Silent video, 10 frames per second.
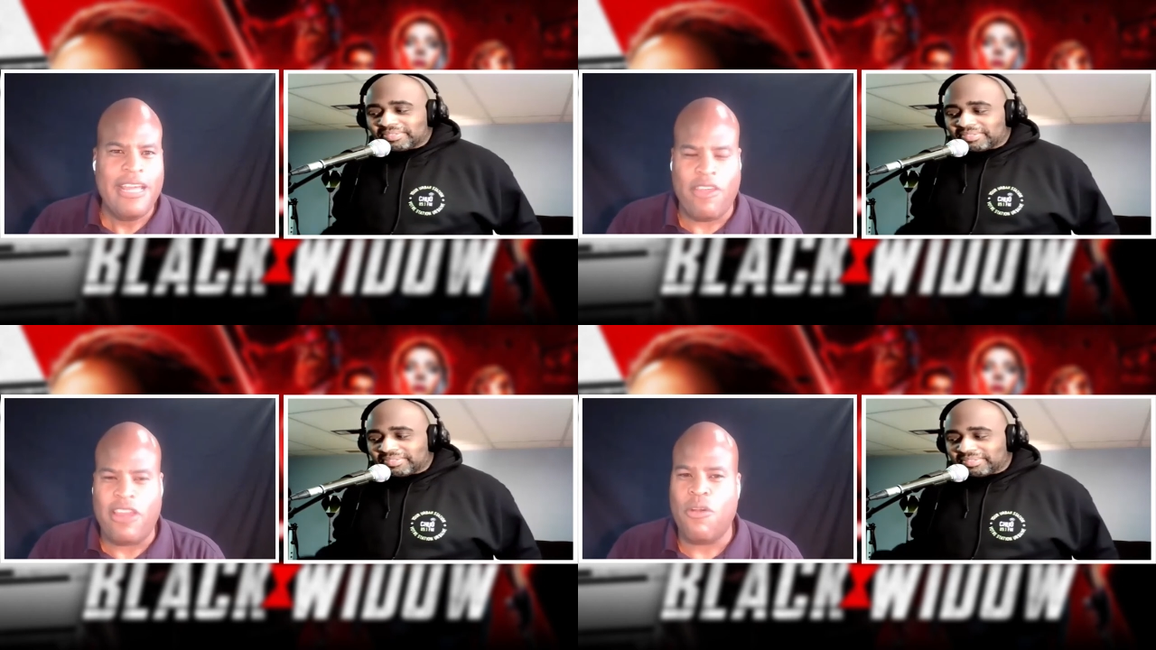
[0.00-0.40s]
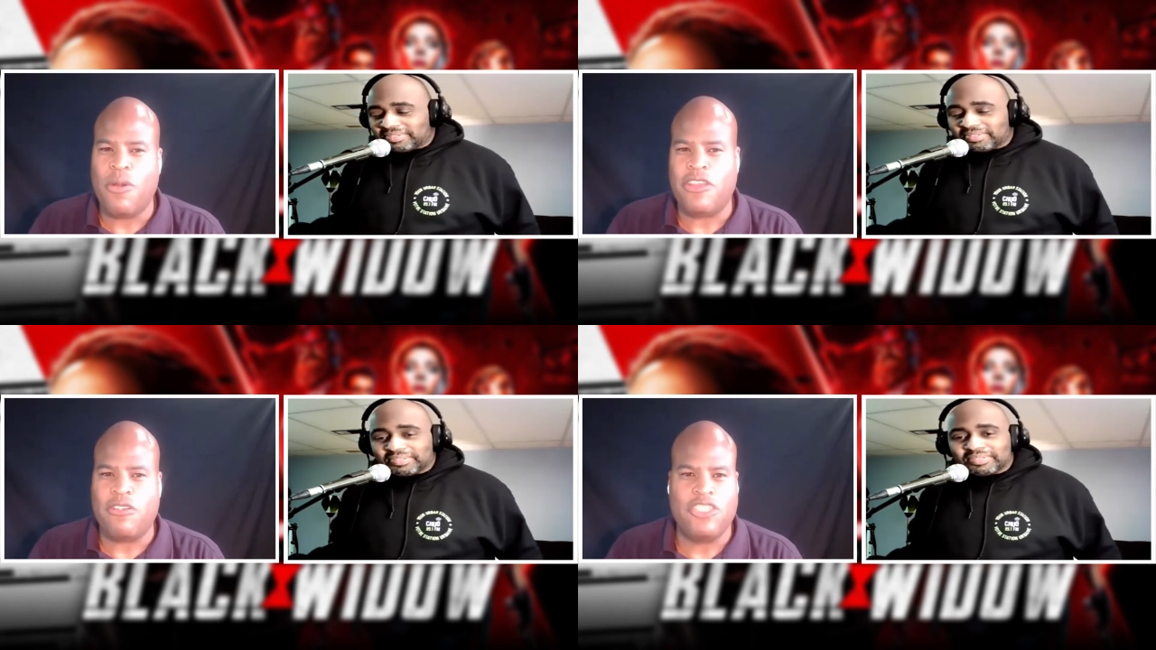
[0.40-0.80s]
Speaker 1: They know
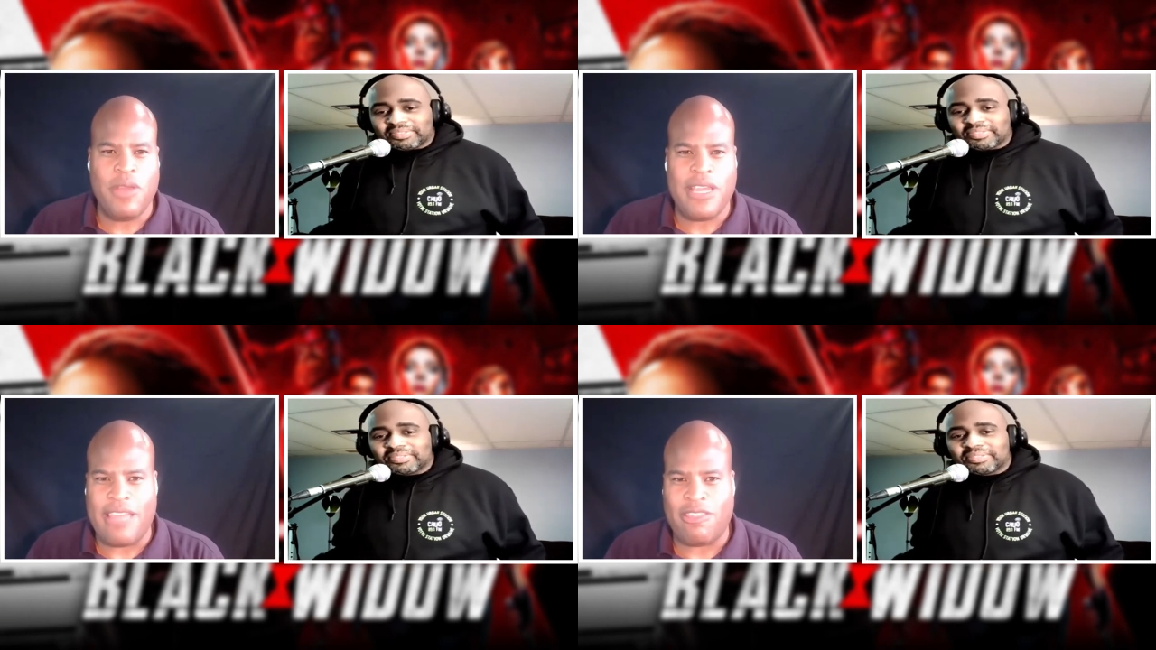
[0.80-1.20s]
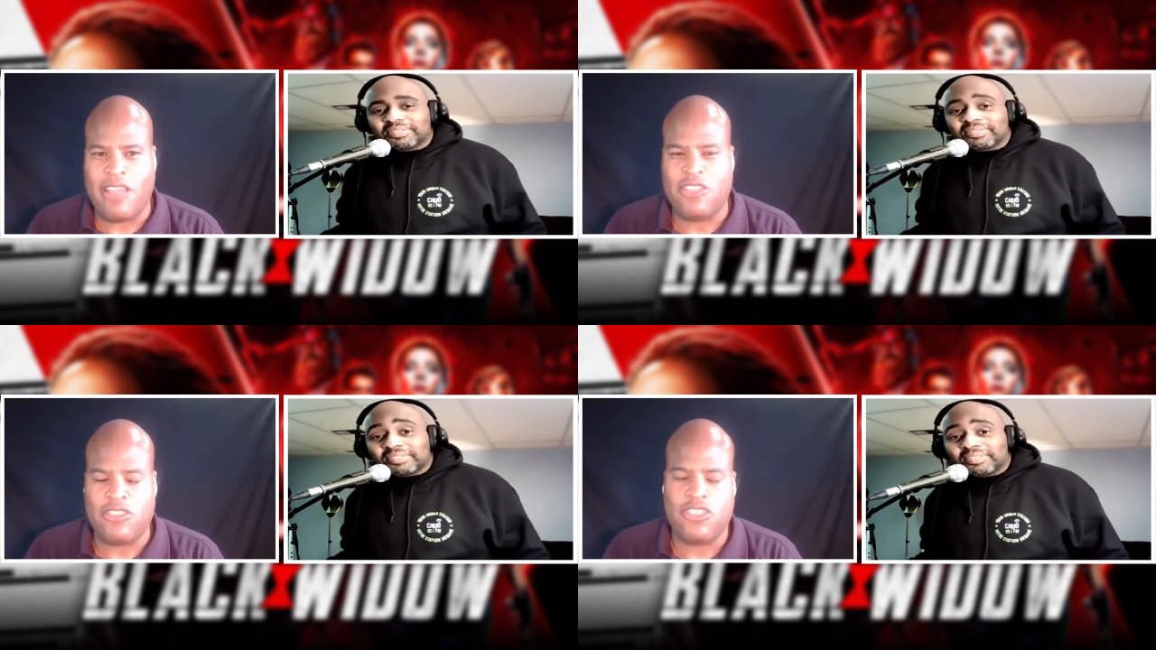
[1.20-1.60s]
what they're doing.
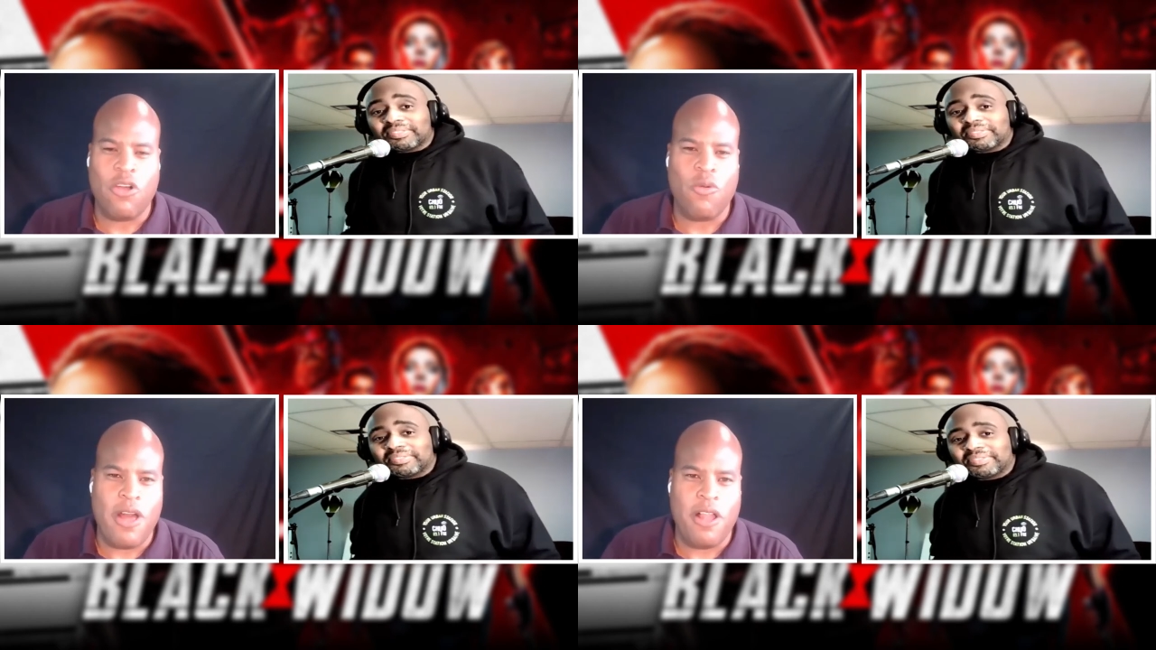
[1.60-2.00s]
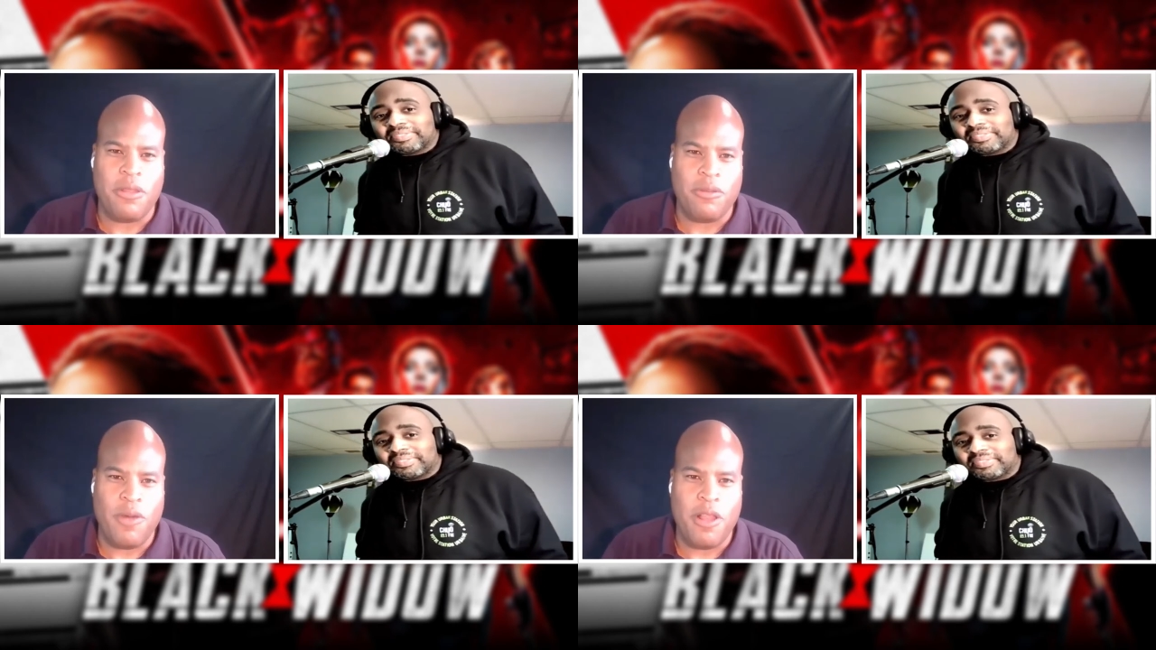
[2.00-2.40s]
Things are so
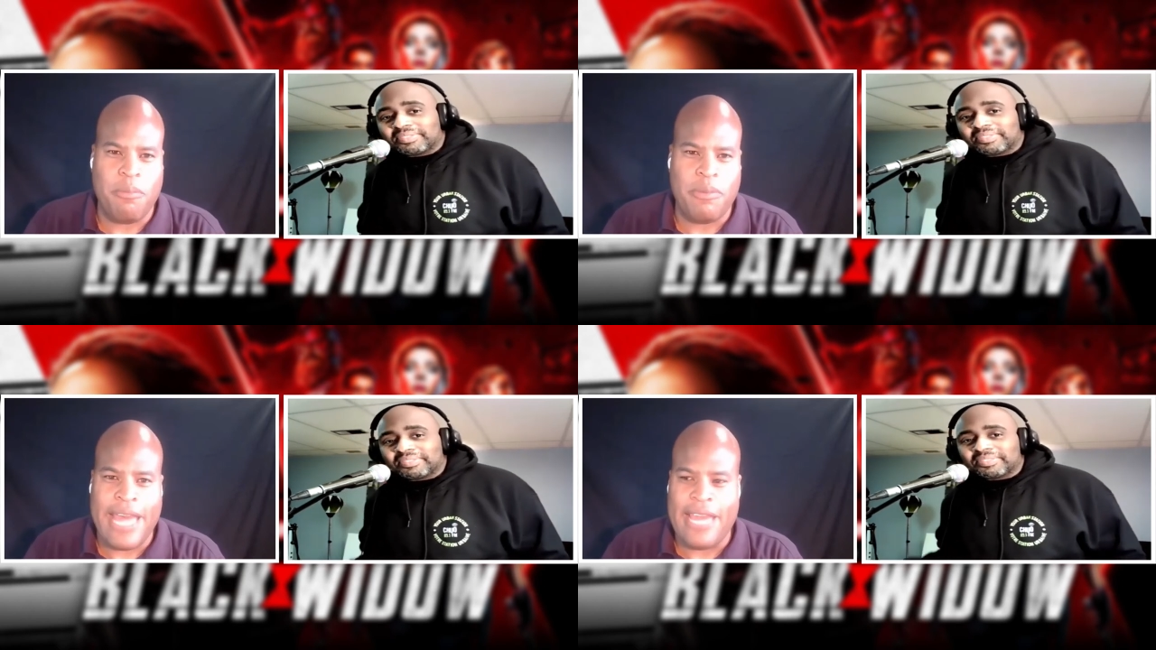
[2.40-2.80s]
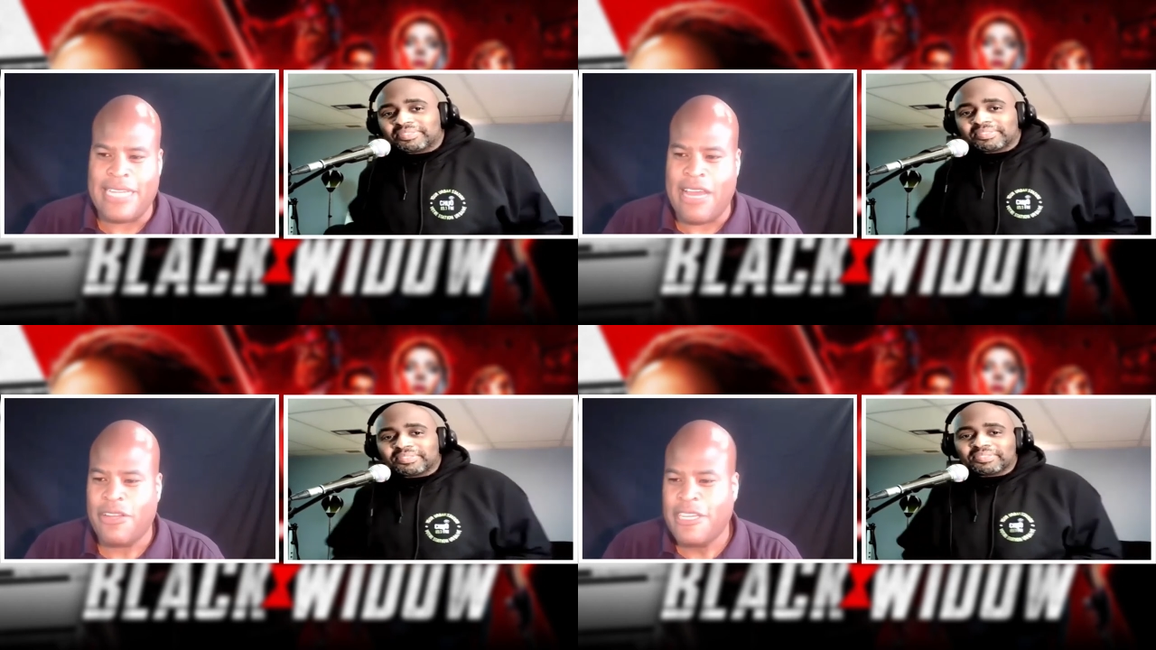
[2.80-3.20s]
well well planned